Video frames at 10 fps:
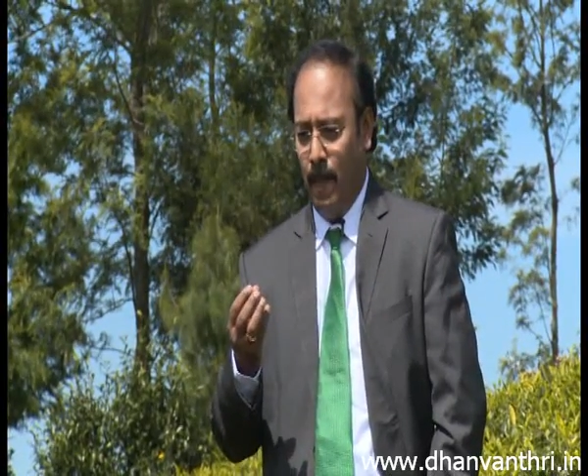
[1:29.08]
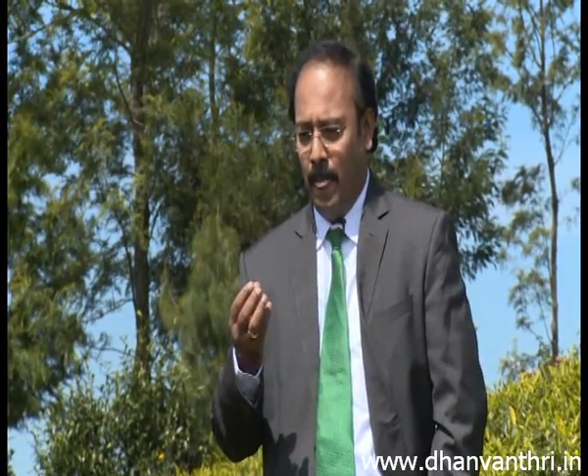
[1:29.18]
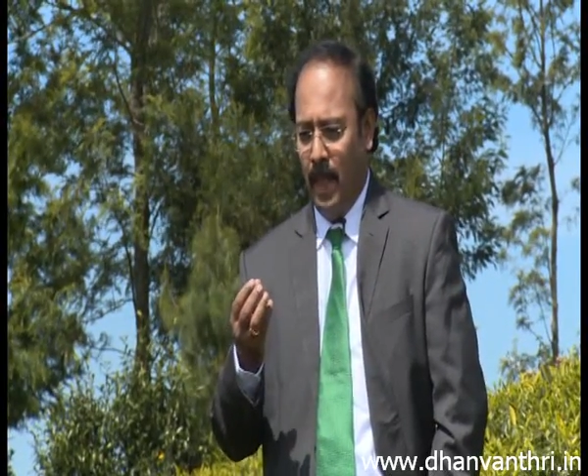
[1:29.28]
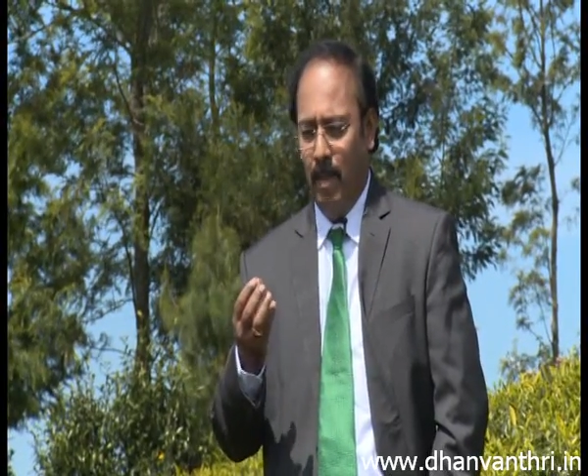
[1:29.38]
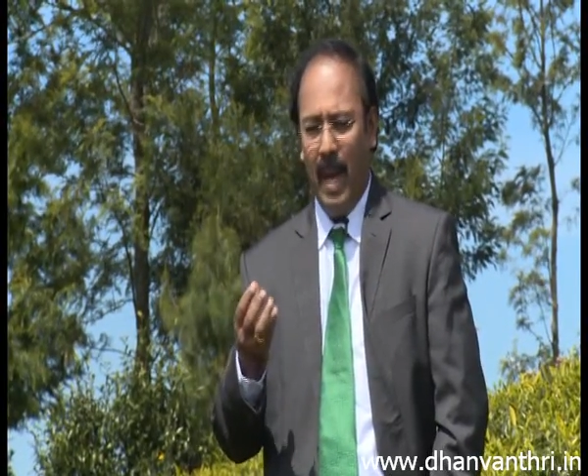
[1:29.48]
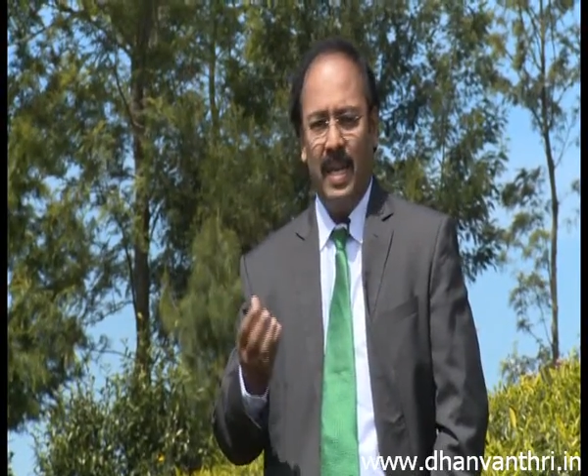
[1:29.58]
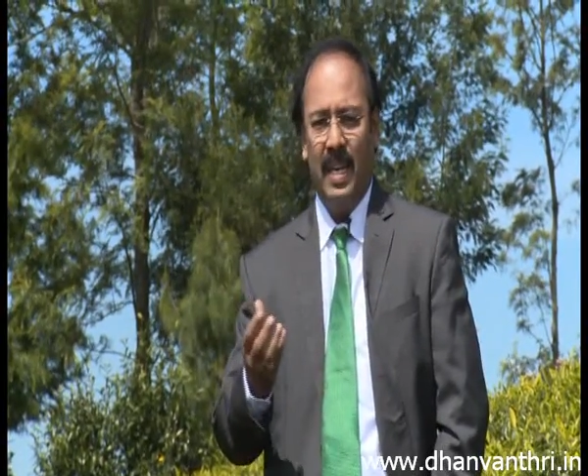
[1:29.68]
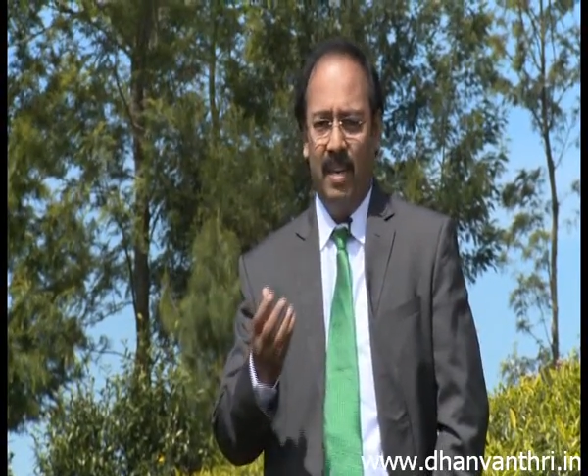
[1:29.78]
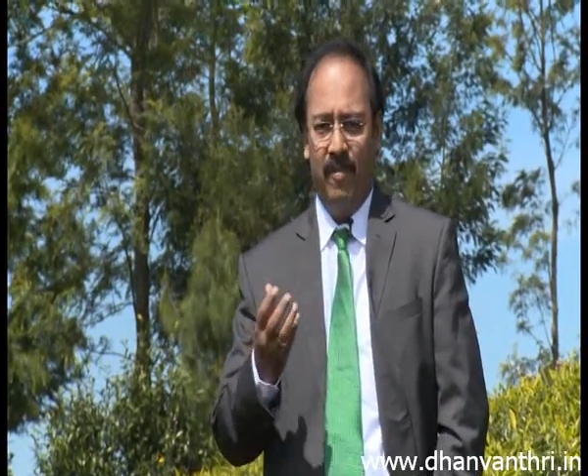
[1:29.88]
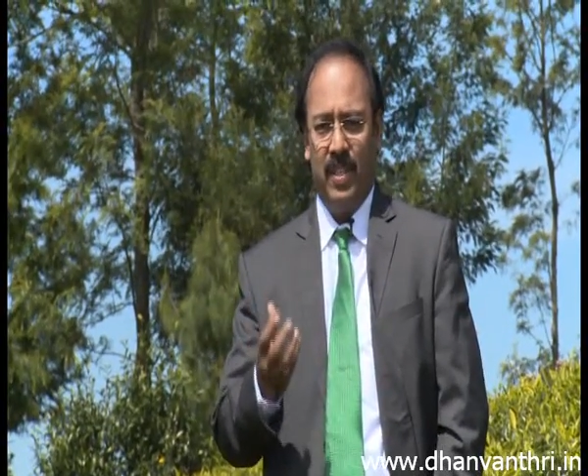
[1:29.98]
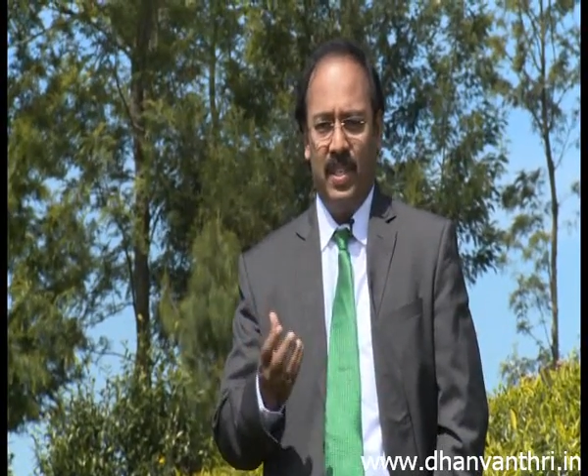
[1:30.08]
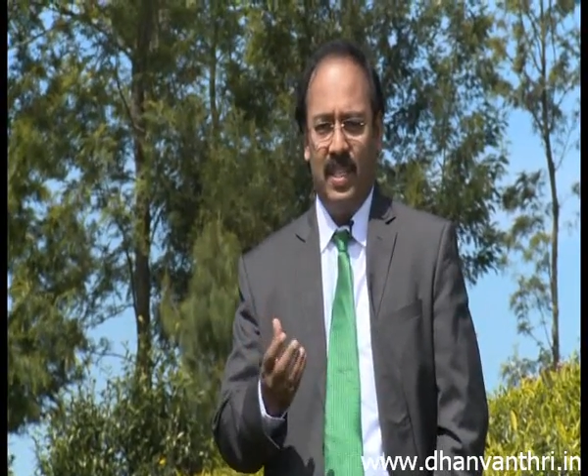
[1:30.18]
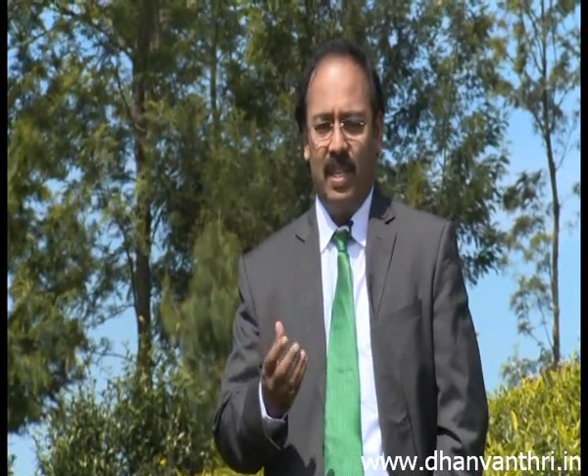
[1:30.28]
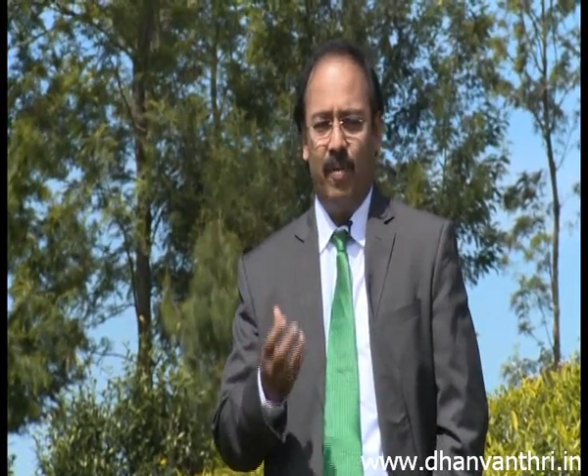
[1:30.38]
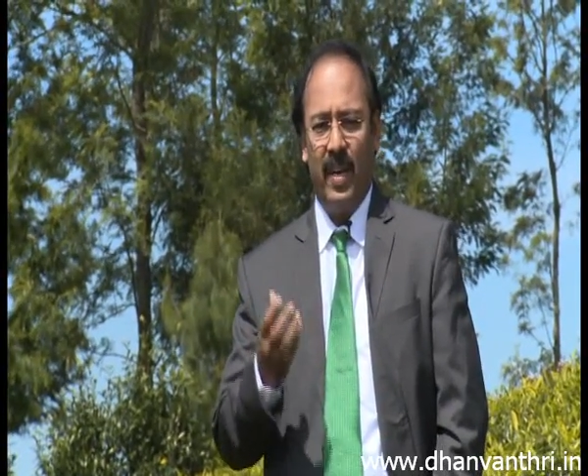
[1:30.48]
bacterial infection
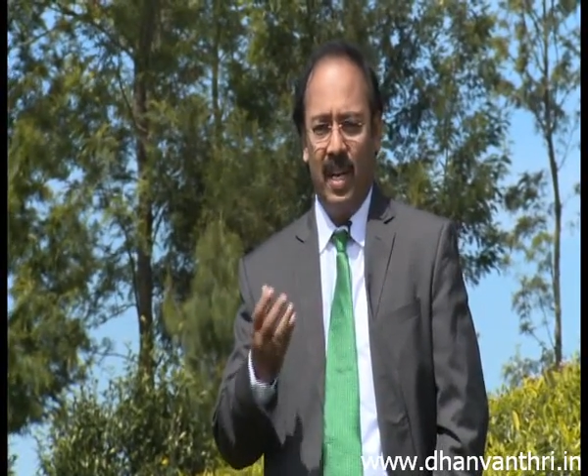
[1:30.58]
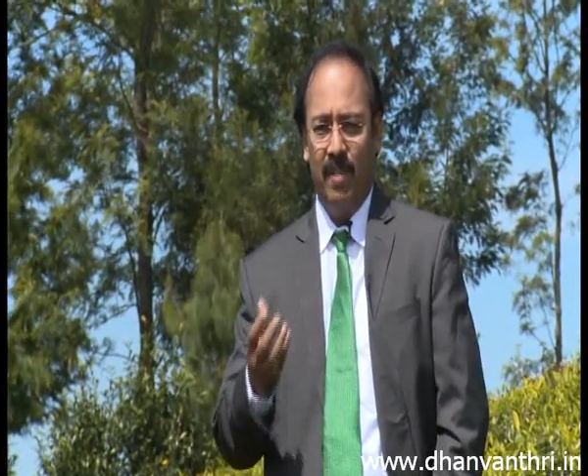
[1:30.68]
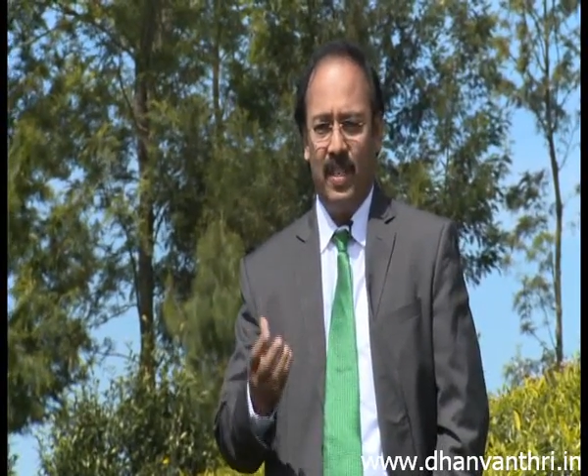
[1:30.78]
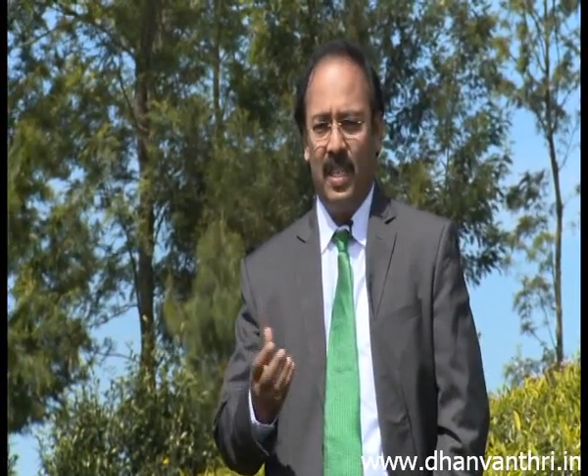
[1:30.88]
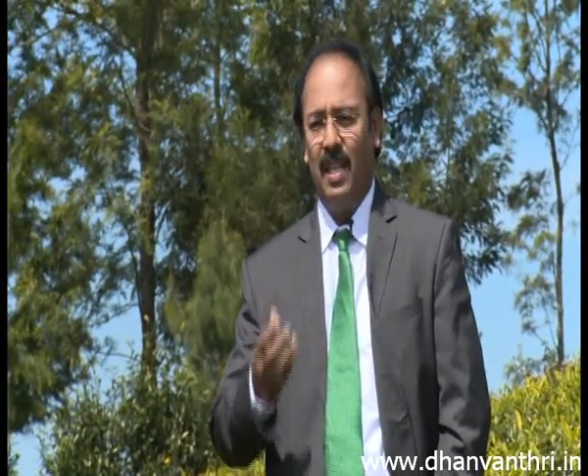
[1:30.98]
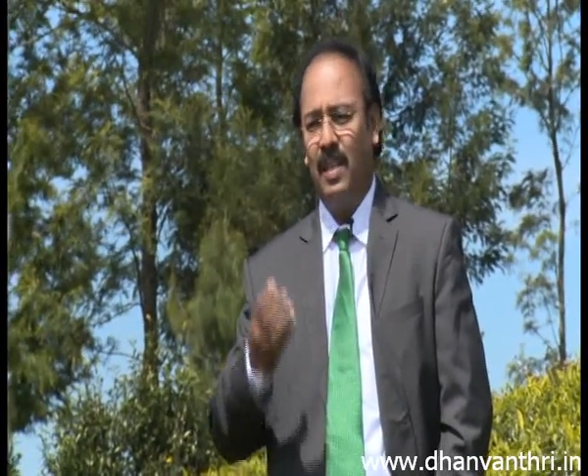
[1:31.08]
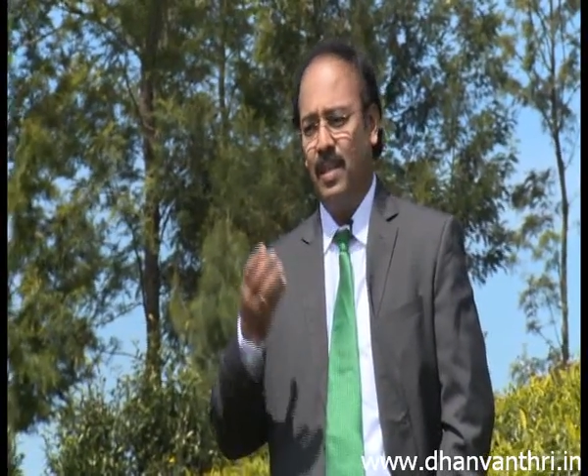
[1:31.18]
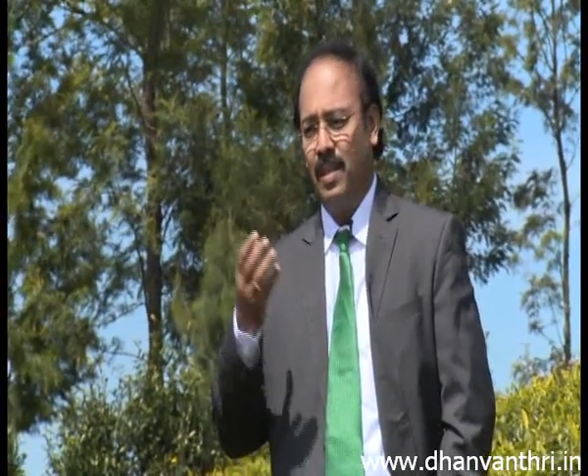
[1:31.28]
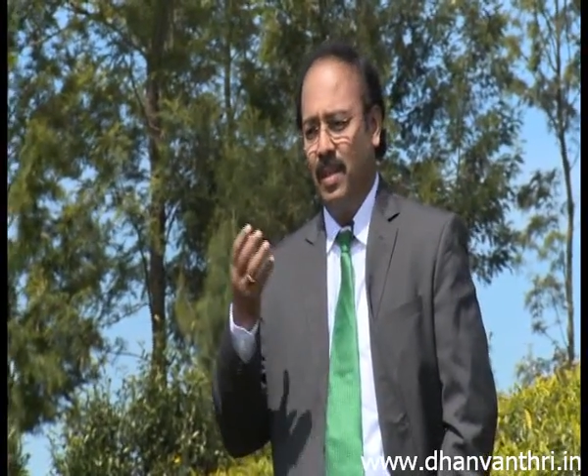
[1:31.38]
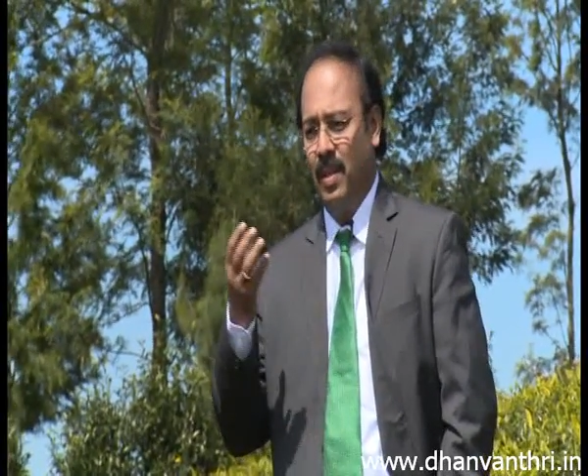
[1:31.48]
and viral infection can,